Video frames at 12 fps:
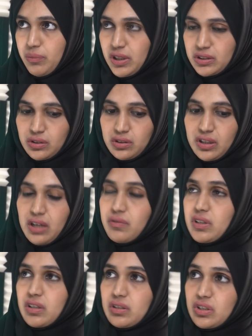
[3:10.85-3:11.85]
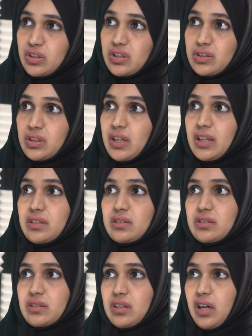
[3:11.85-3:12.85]
Based on that, we can suggest the right
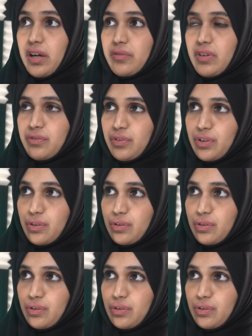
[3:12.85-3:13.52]
hardware for you.